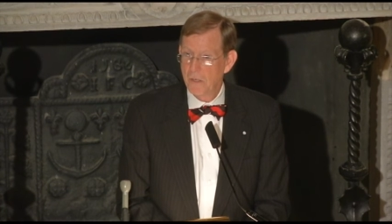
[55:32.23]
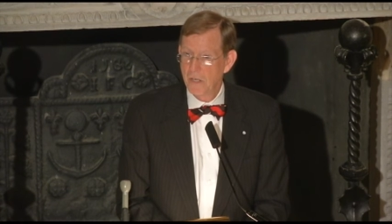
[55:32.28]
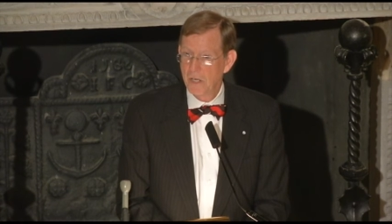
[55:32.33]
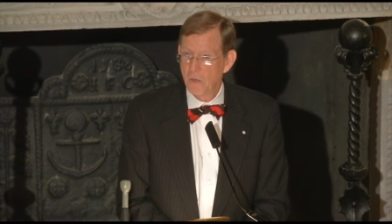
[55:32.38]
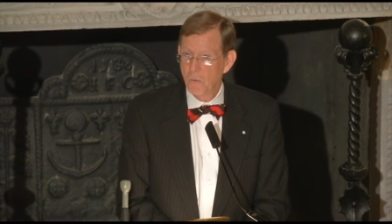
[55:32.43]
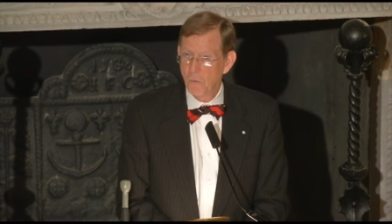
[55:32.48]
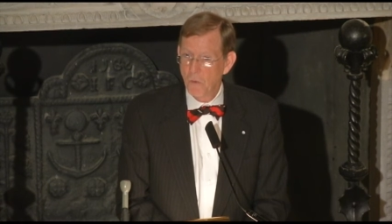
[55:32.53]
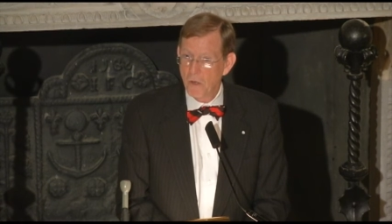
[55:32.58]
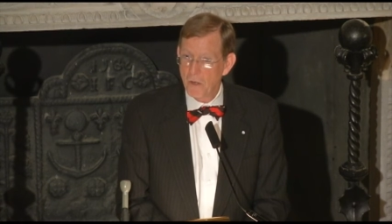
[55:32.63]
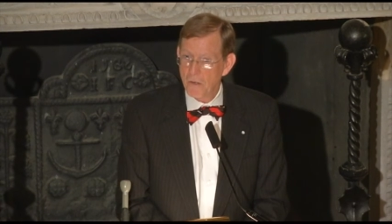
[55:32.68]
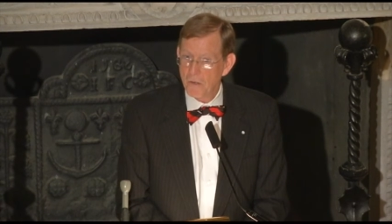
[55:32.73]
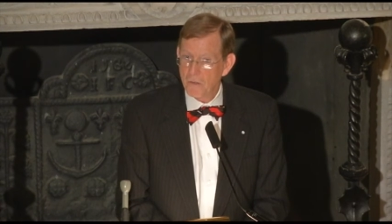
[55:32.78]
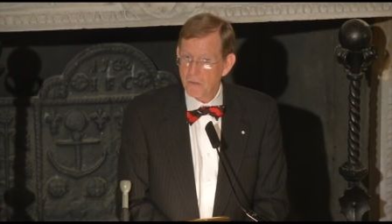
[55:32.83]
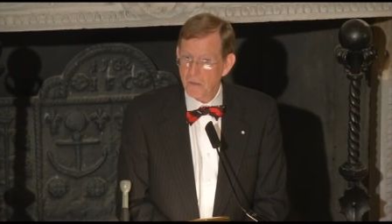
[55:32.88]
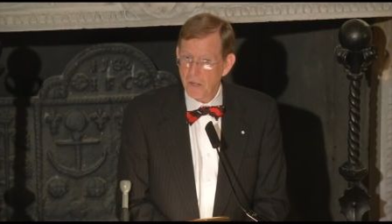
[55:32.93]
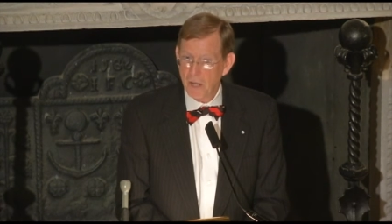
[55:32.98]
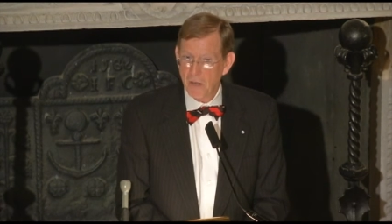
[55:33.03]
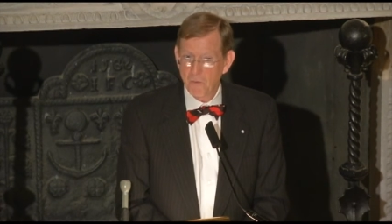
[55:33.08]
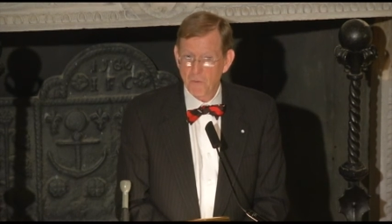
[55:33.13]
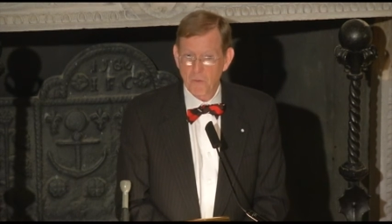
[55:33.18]
It
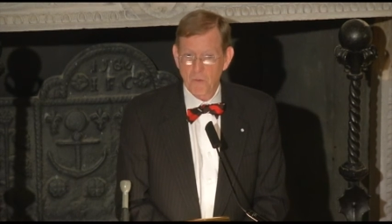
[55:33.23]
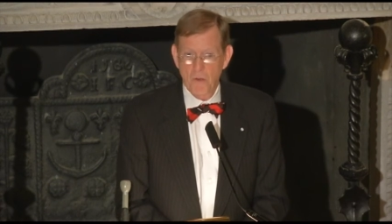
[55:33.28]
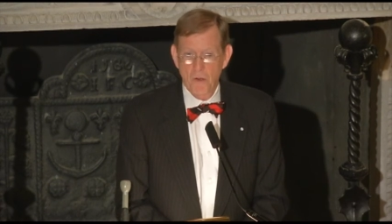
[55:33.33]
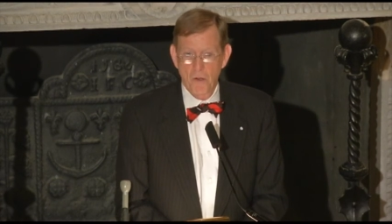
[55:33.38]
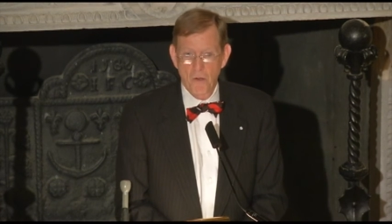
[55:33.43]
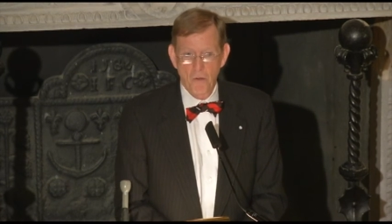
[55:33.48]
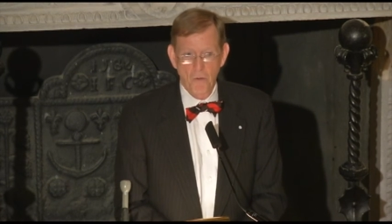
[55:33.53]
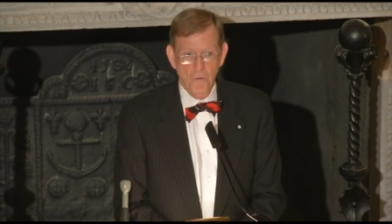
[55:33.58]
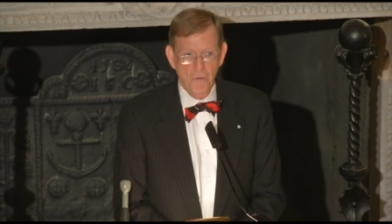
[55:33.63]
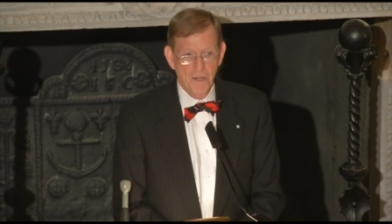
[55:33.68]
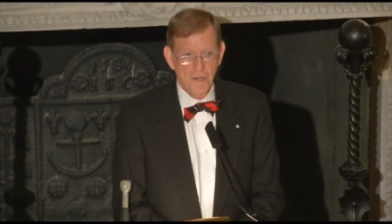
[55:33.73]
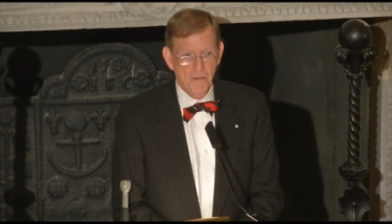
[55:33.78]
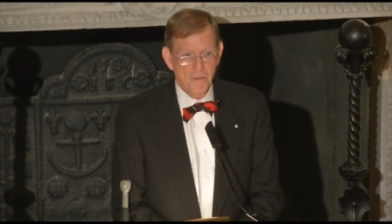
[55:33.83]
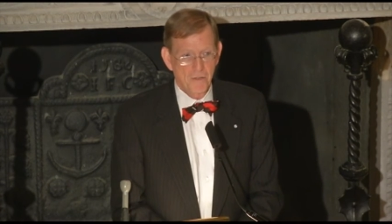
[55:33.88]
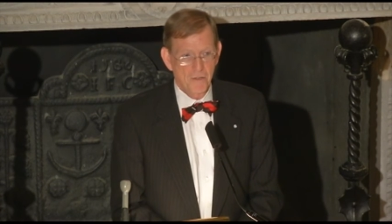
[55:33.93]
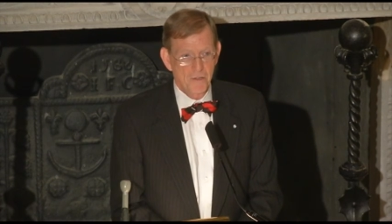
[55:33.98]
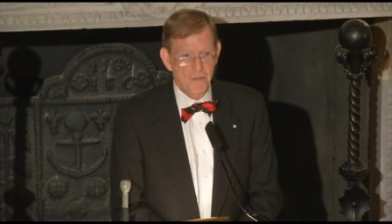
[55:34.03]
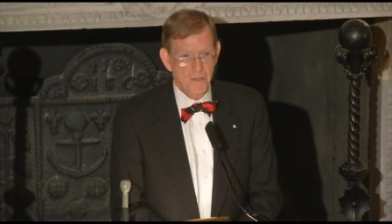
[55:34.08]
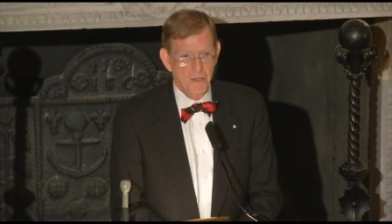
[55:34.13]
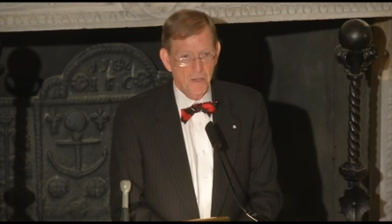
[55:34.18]
was, after all, ladies
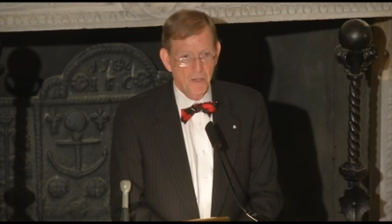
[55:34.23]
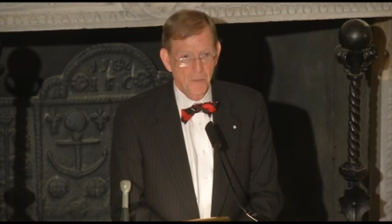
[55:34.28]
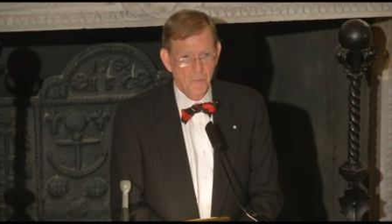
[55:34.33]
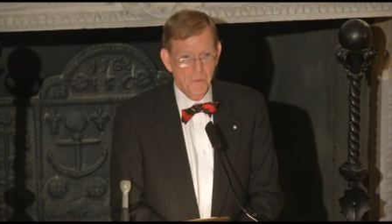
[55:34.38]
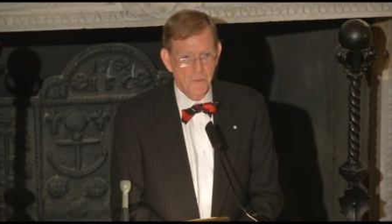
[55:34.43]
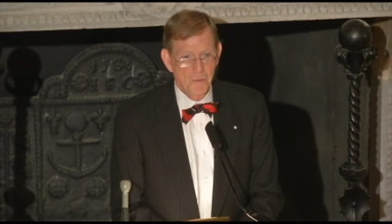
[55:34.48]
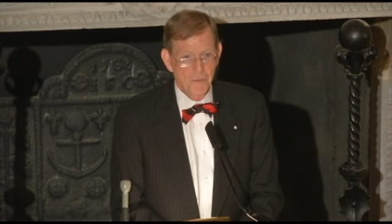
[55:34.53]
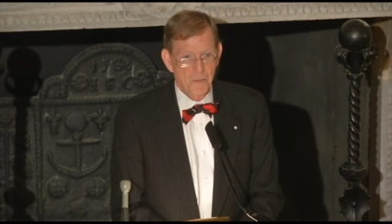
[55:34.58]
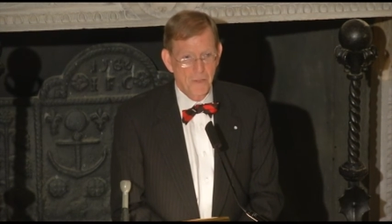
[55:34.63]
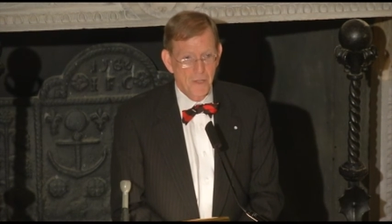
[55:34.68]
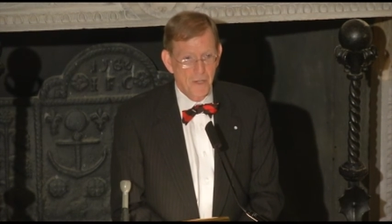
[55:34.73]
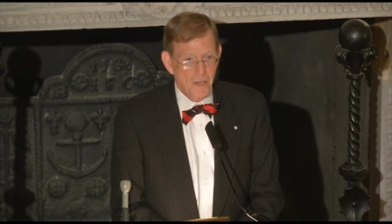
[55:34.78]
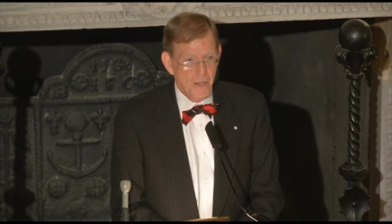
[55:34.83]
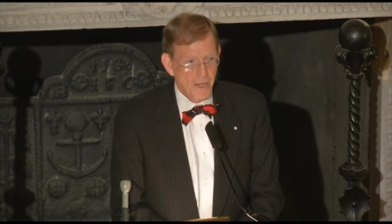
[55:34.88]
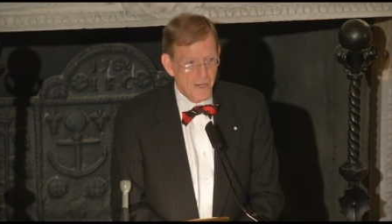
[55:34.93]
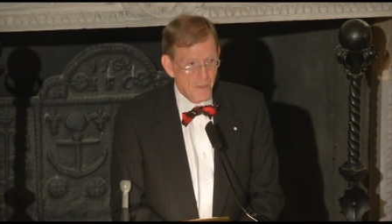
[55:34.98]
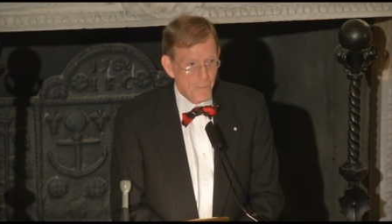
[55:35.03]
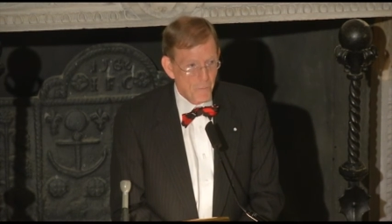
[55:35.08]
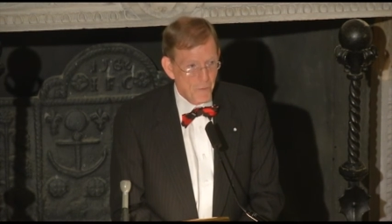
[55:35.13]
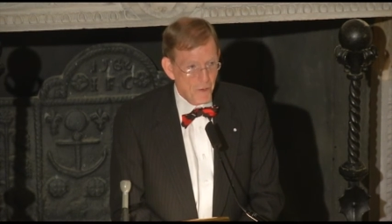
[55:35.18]
and gentlemen,
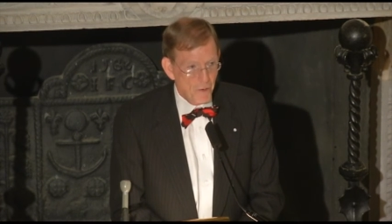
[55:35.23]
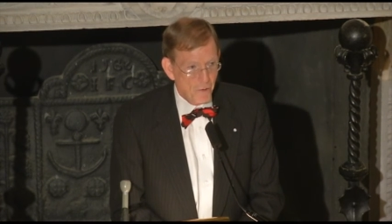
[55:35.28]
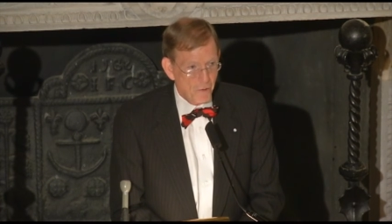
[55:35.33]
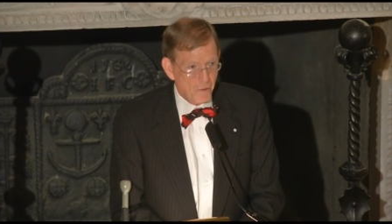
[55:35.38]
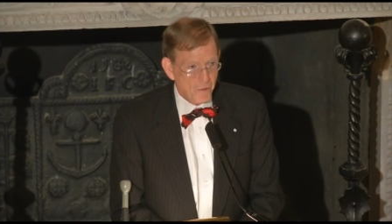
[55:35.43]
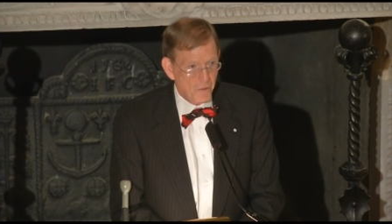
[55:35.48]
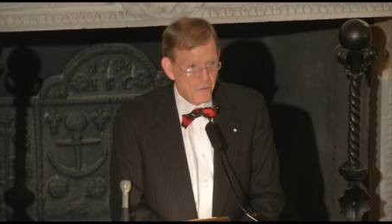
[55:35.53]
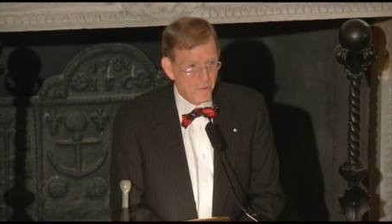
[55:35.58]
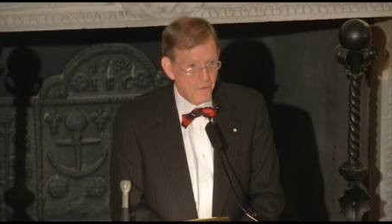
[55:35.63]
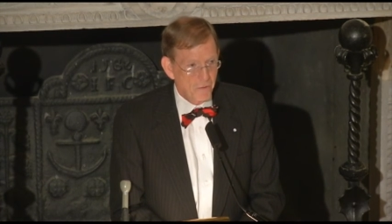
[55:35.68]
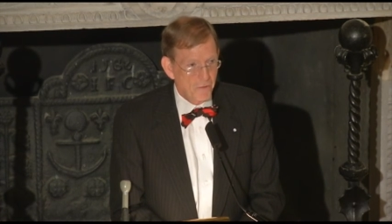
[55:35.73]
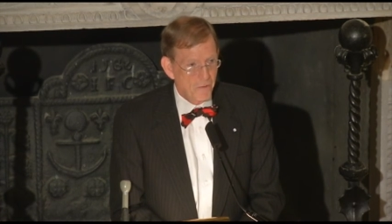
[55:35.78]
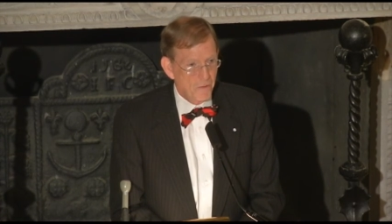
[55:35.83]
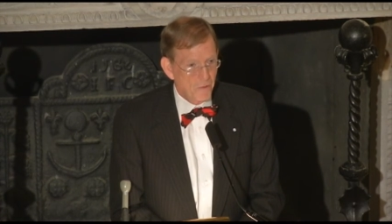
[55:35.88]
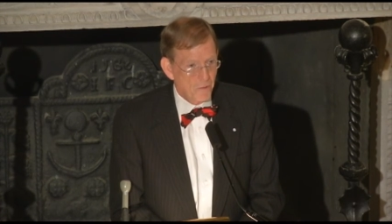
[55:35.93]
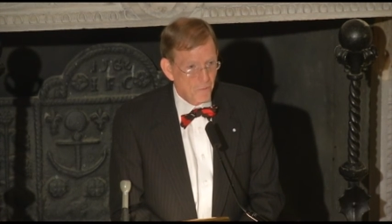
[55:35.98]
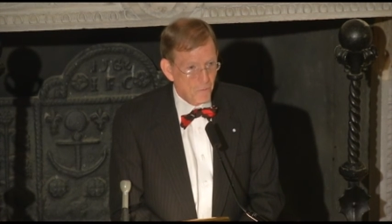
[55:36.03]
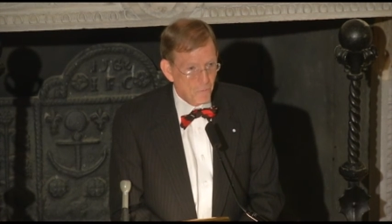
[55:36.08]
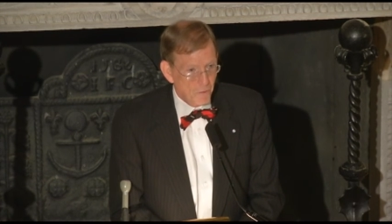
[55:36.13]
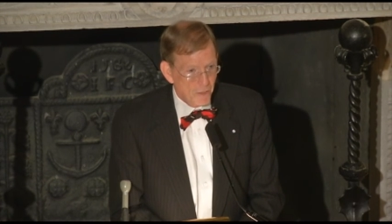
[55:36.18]
an American
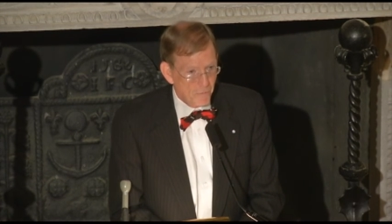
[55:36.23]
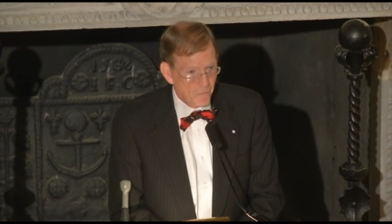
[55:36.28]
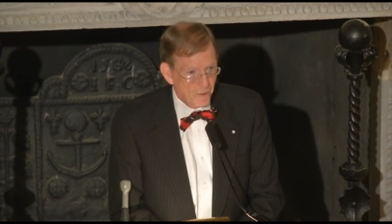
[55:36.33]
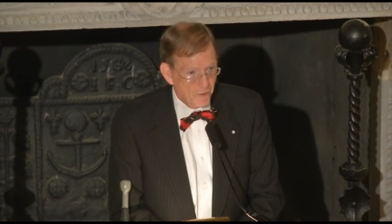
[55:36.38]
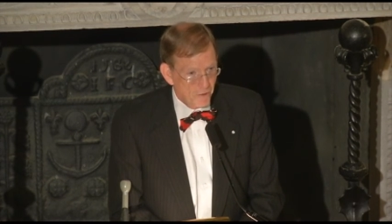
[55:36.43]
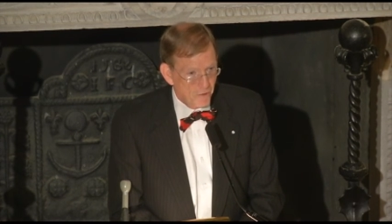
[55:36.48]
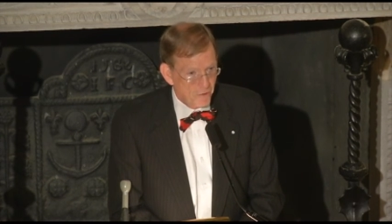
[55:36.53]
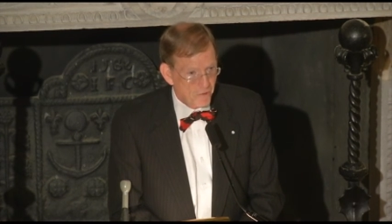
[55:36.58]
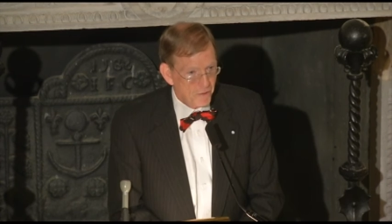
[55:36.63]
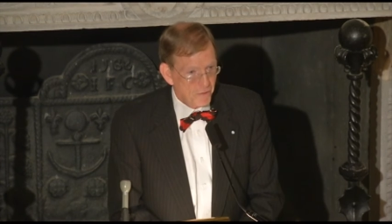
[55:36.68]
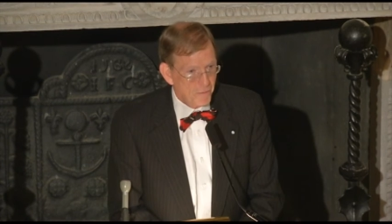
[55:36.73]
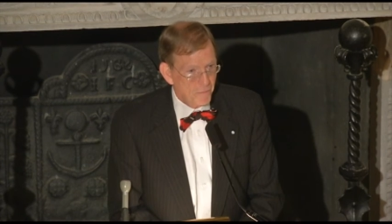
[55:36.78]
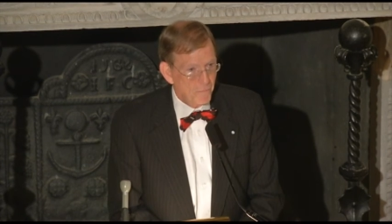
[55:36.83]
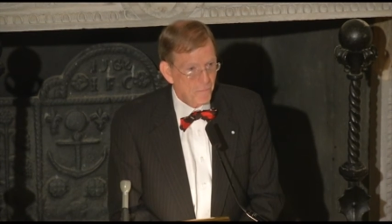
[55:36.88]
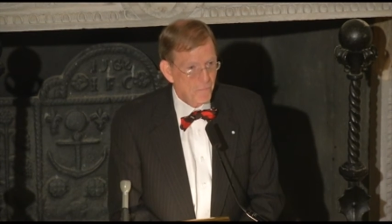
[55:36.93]
revolution.